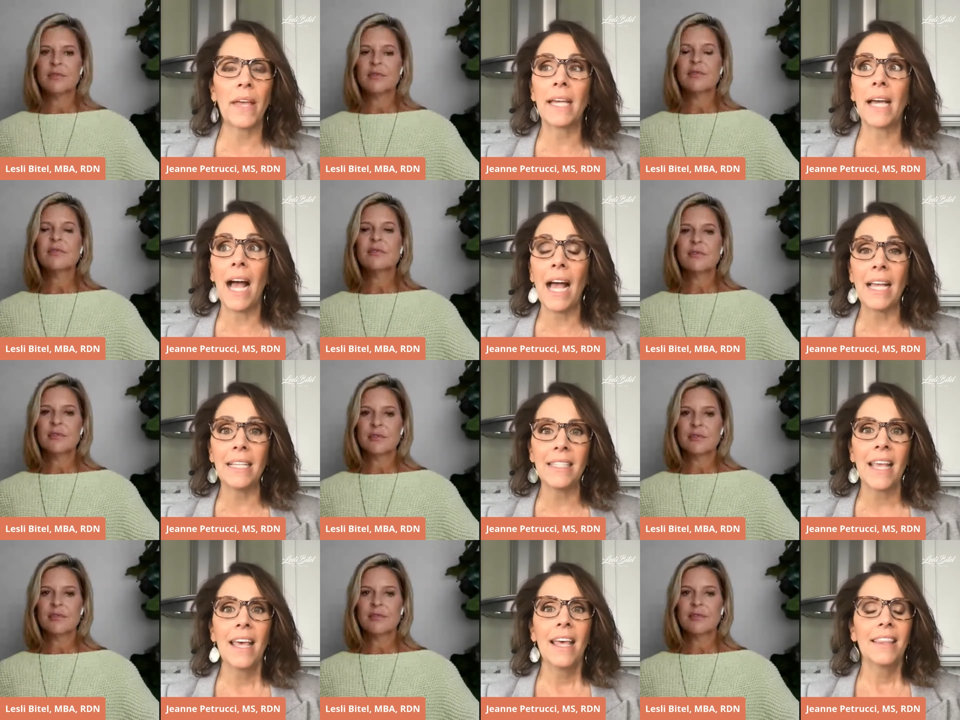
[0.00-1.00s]
Speaker 1: Like
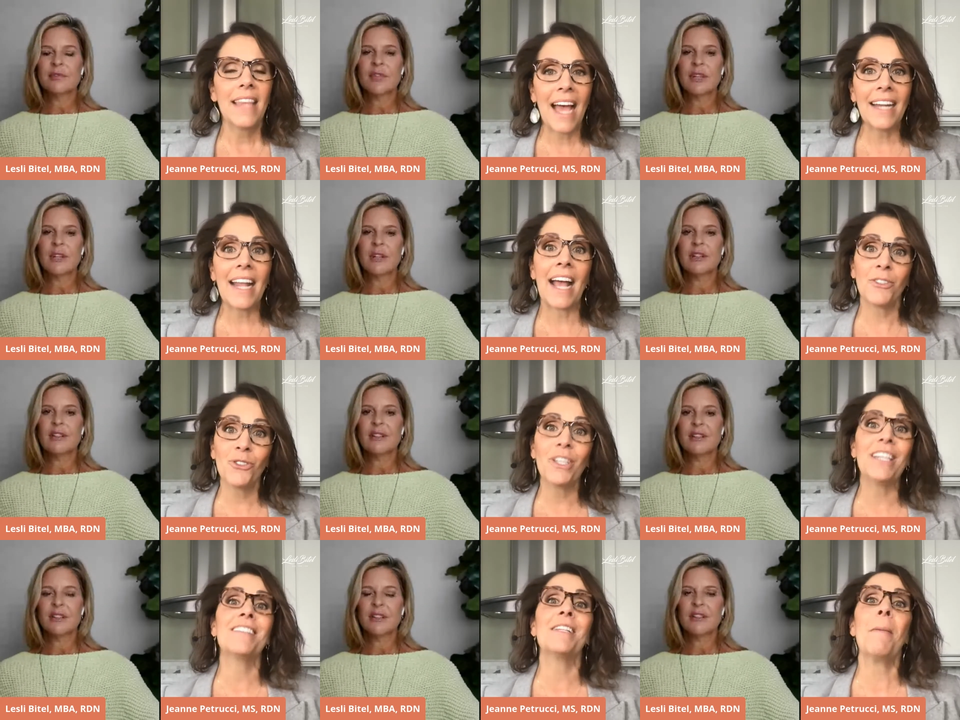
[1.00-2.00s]
guys, that actually
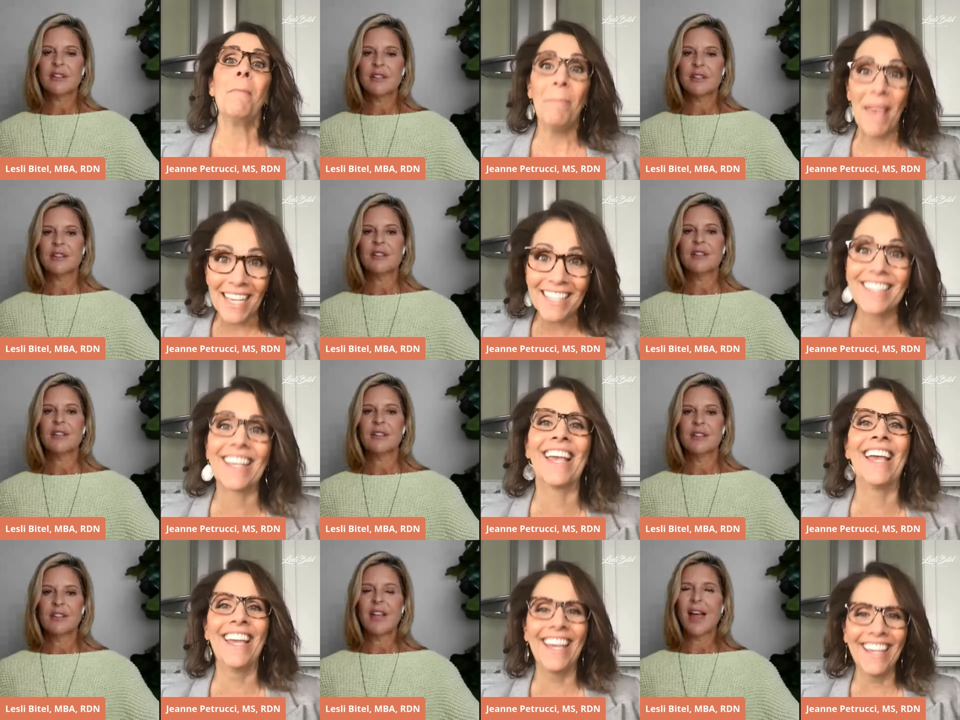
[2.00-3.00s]
is an amazing
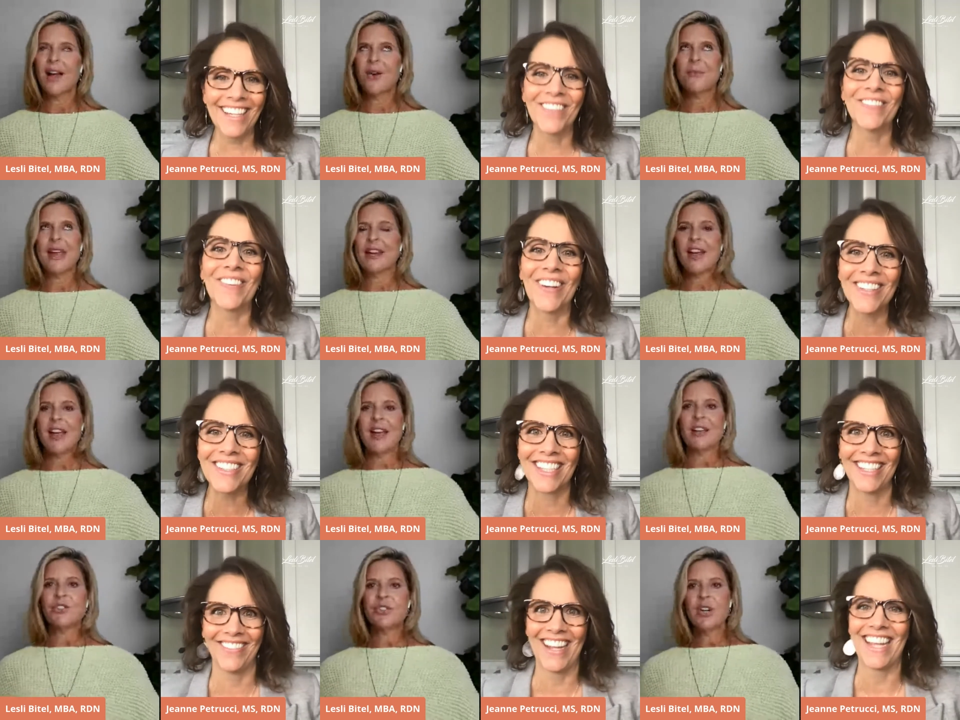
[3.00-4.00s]

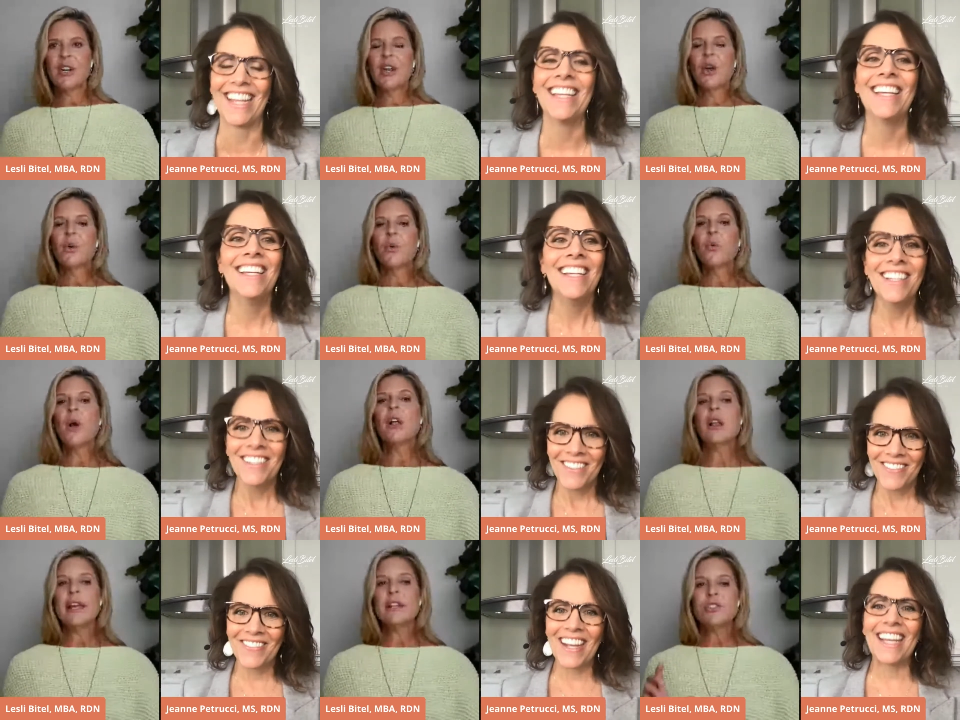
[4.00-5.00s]
conversion rate,
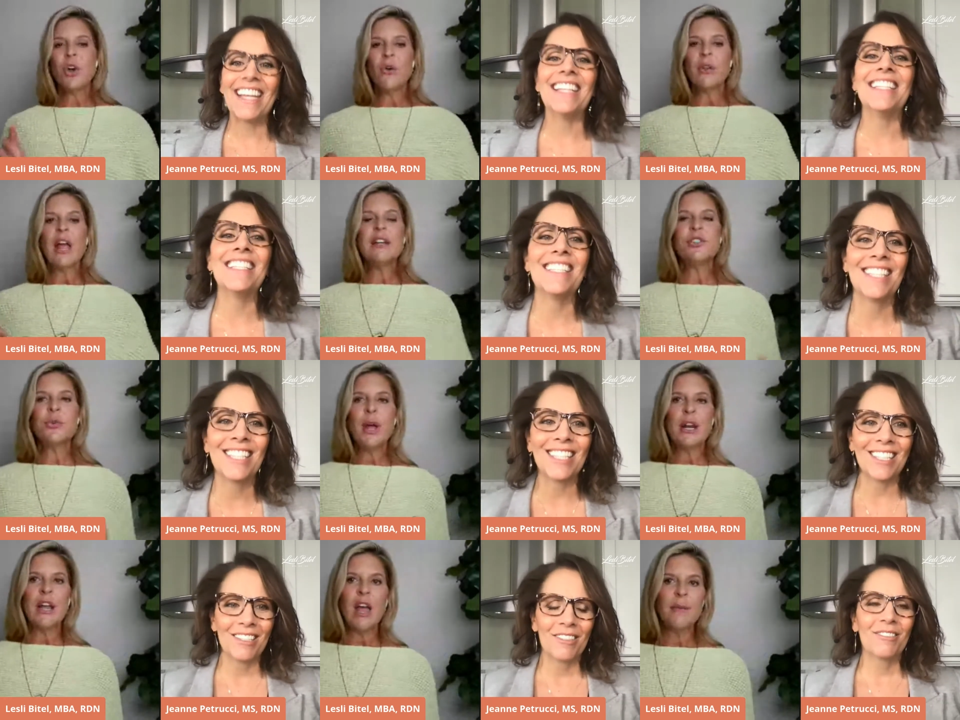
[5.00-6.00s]
right?
Speaker 2: I
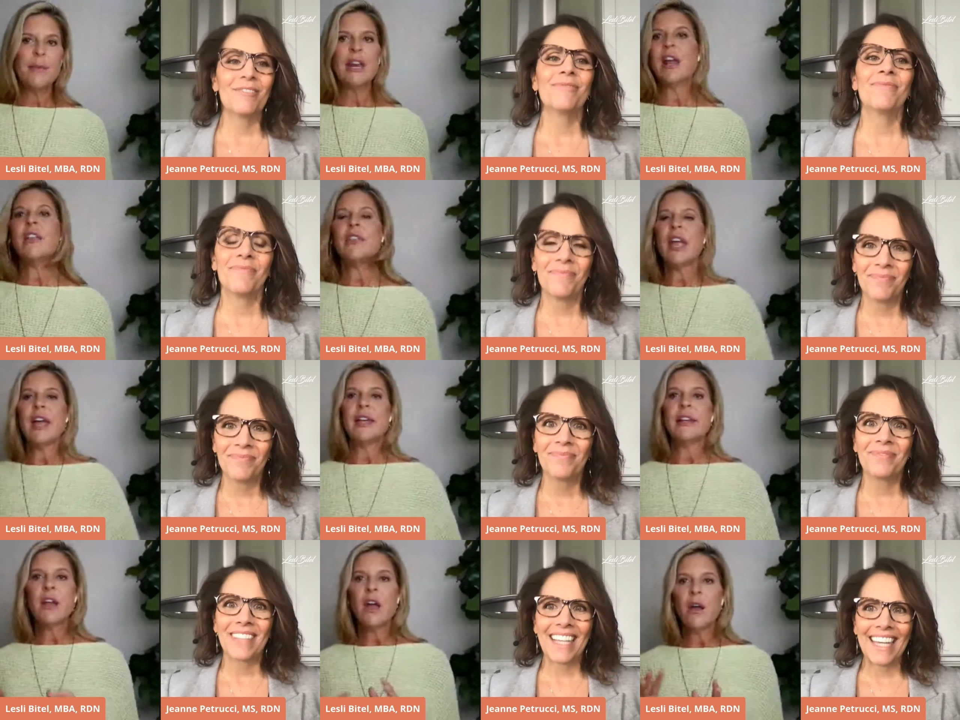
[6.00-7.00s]
do want to comment on
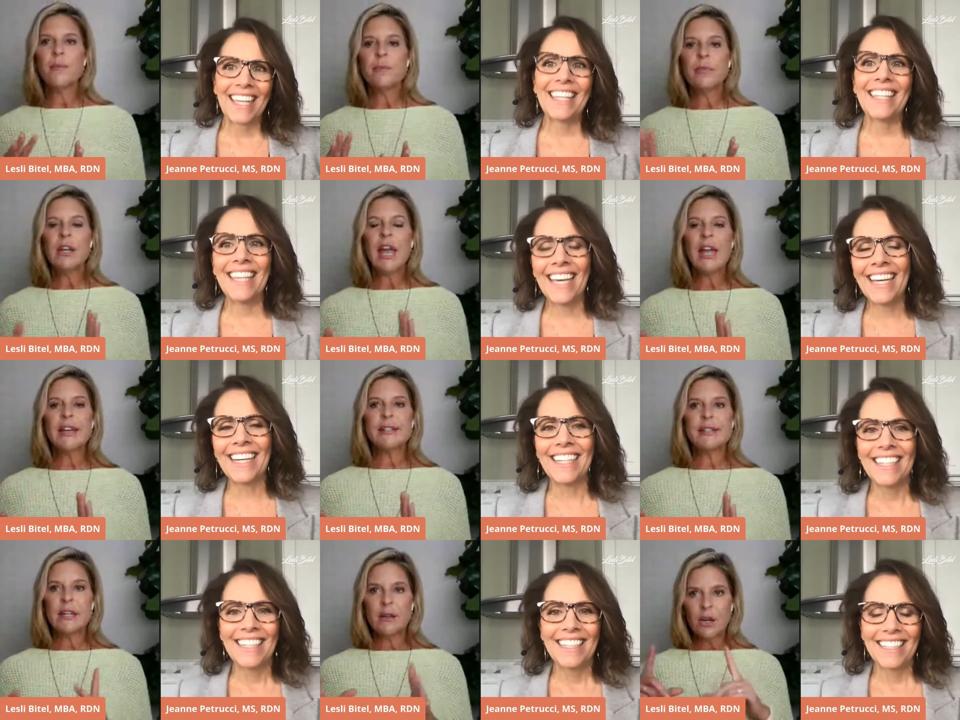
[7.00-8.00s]
that. Yeah.
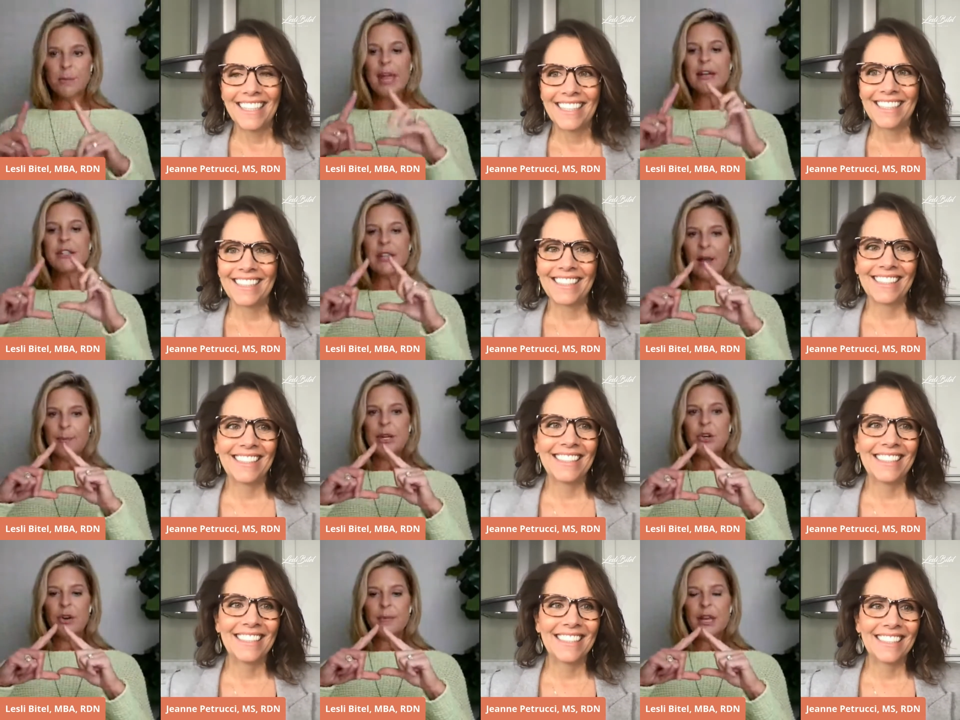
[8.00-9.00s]
Guys, back to
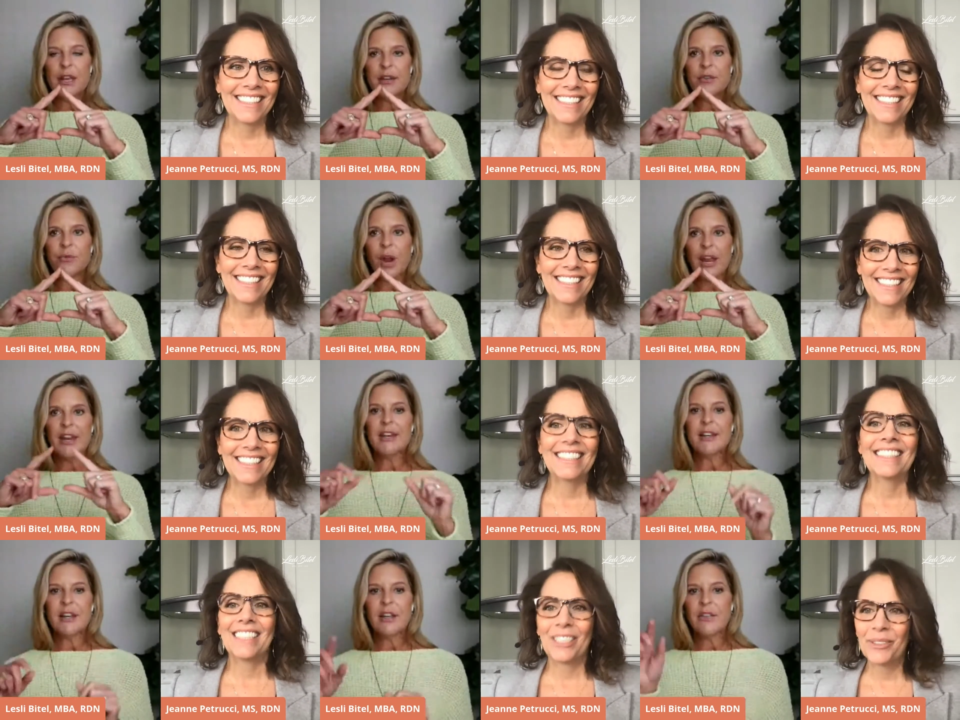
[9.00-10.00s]
that pyramid,
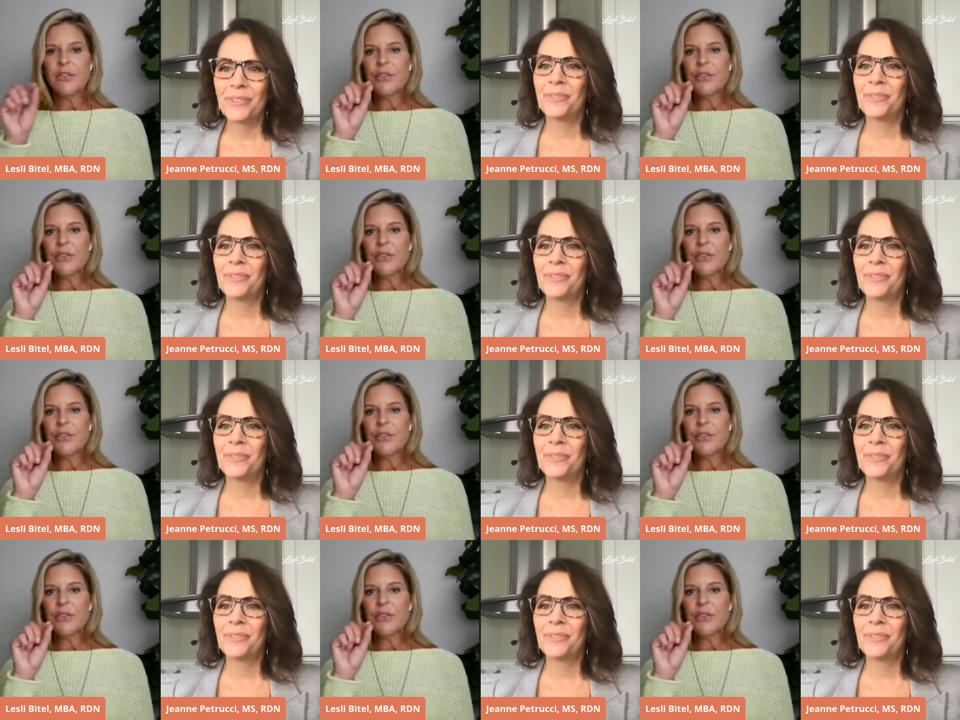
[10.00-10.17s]
right?